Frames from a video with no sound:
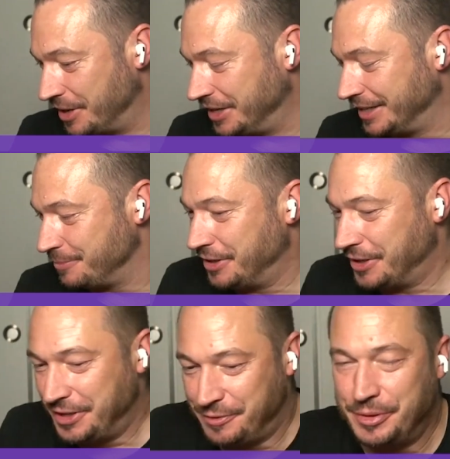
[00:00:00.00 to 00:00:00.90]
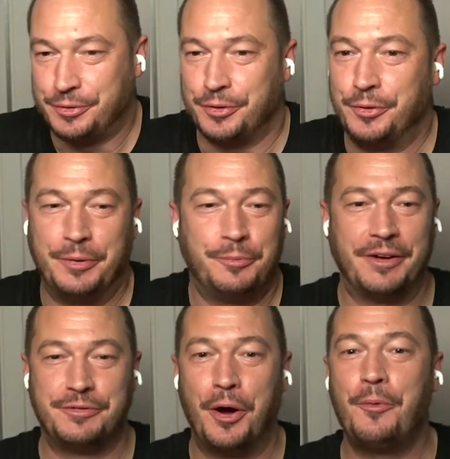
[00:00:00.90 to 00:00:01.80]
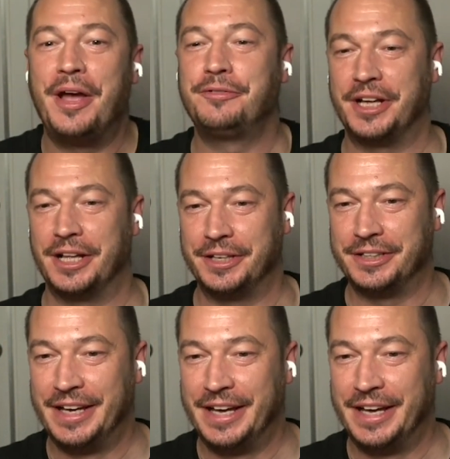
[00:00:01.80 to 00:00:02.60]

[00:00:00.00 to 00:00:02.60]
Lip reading: and money, and it might not even be true. And we have no way of telling.